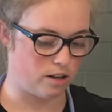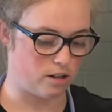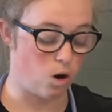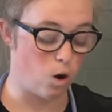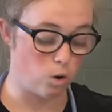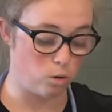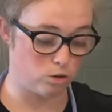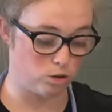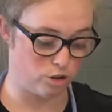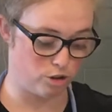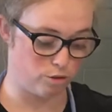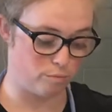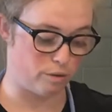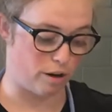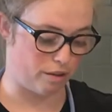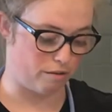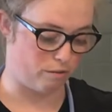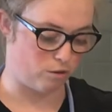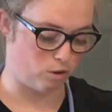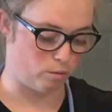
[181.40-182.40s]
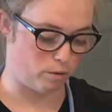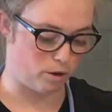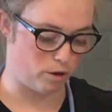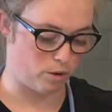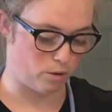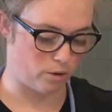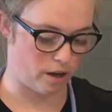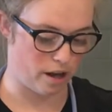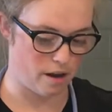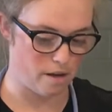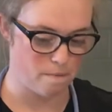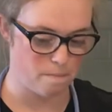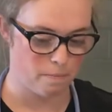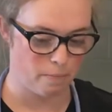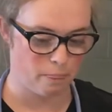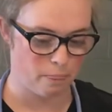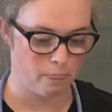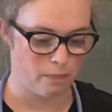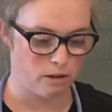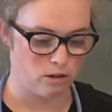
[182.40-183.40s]
hold your breath for me, okay?
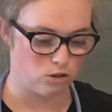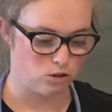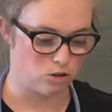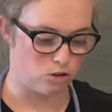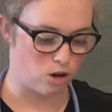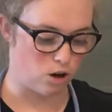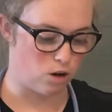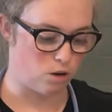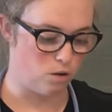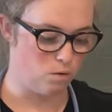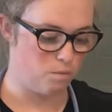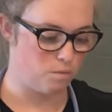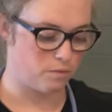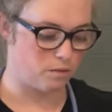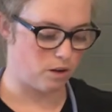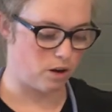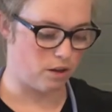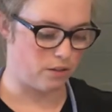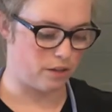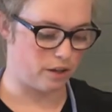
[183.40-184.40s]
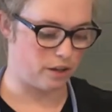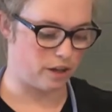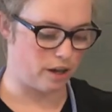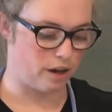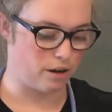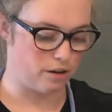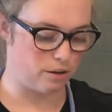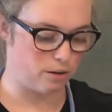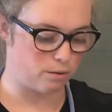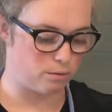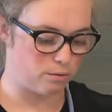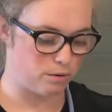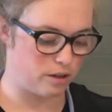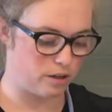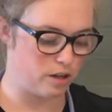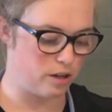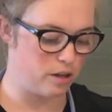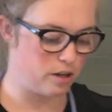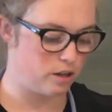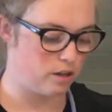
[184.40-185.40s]
So, on the count of
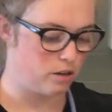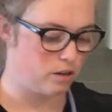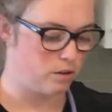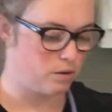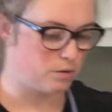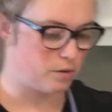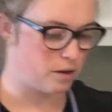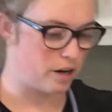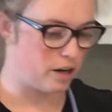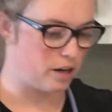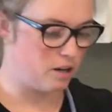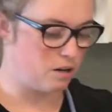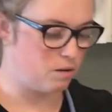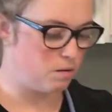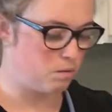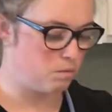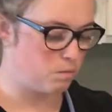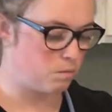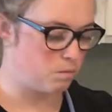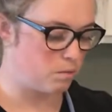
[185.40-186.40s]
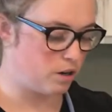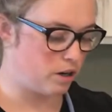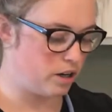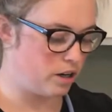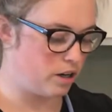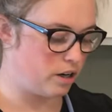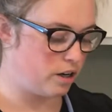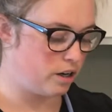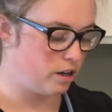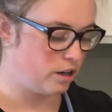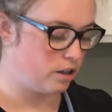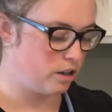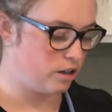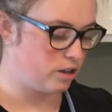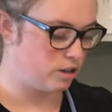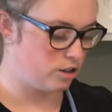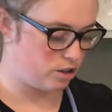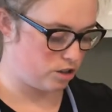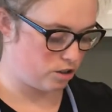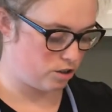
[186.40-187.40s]
3, ready? 1,
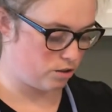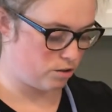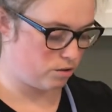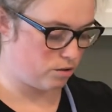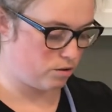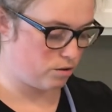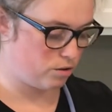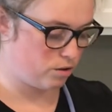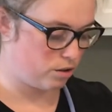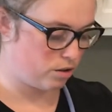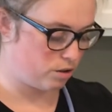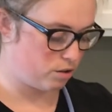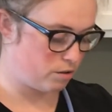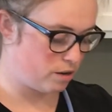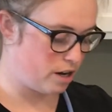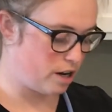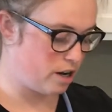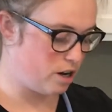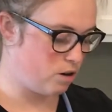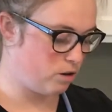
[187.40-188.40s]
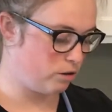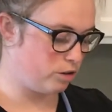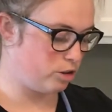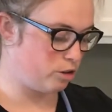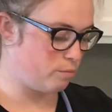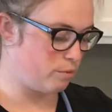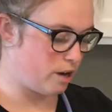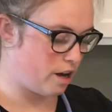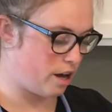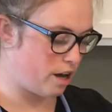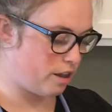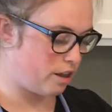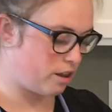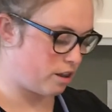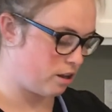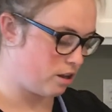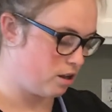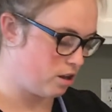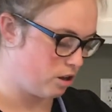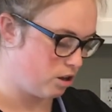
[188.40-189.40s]
2, 3, hold your
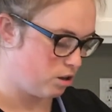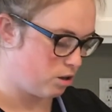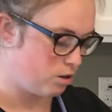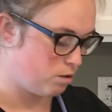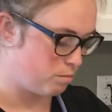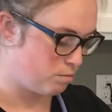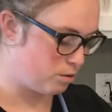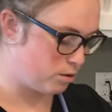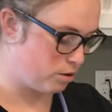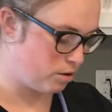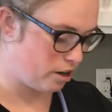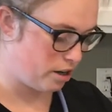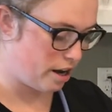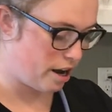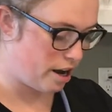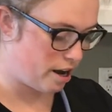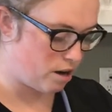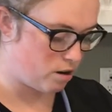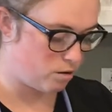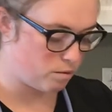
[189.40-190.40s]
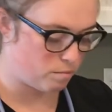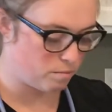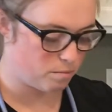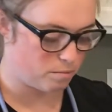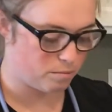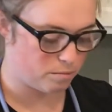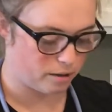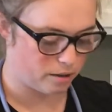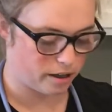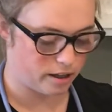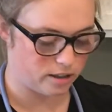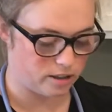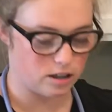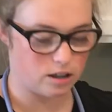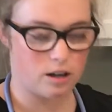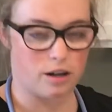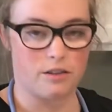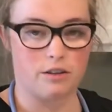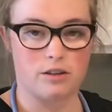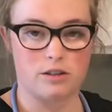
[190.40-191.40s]
breath, pull it out, place it
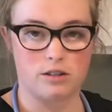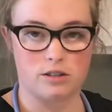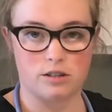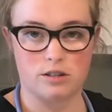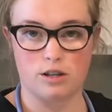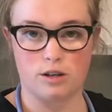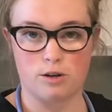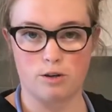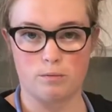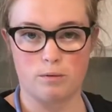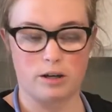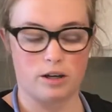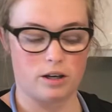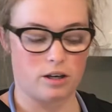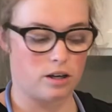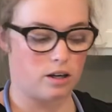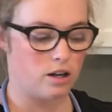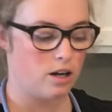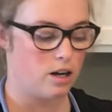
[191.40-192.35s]
on the tubing.